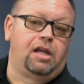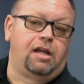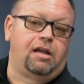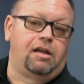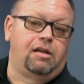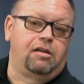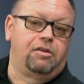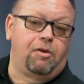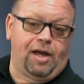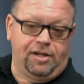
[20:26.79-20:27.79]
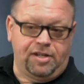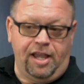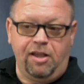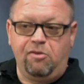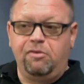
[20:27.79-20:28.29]
uh, go out of
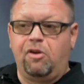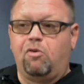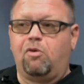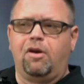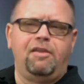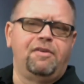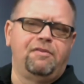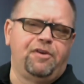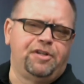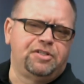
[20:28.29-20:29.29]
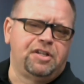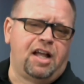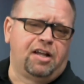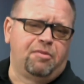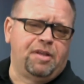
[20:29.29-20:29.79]
town, or even if you're just
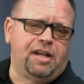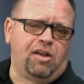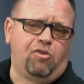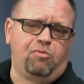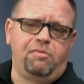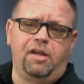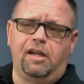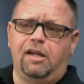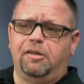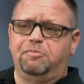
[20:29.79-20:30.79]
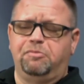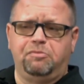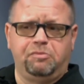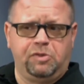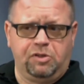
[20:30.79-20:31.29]
not going to be at home uh,
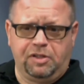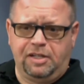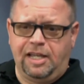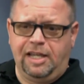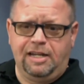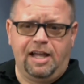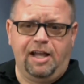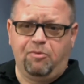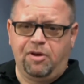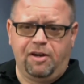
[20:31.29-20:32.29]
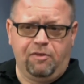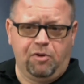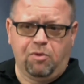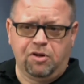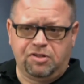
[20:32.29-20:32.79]
during the day, night, whatever
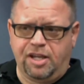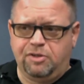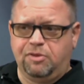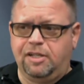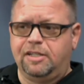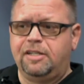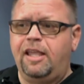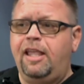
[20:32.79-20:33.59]
your work schedule is.